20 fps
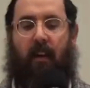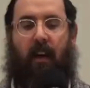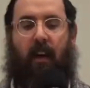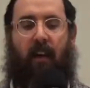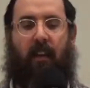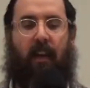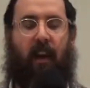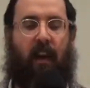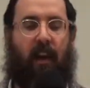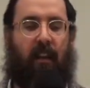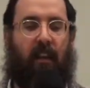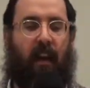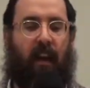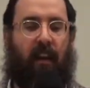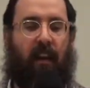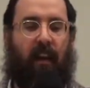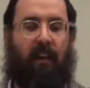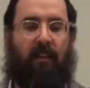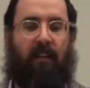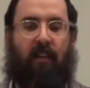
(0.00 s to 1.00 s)
And then they
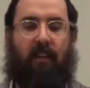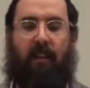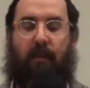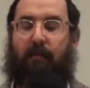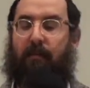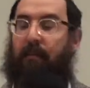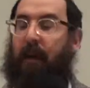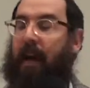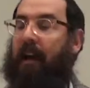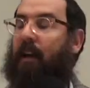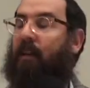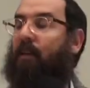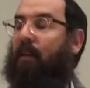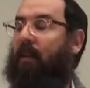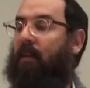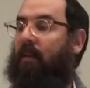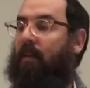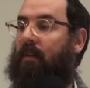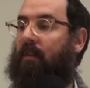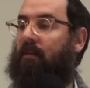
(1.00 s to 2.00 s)
get to the
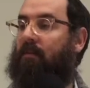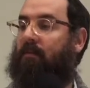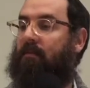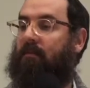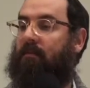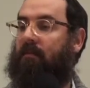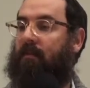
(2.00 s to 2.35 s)
banquet hall,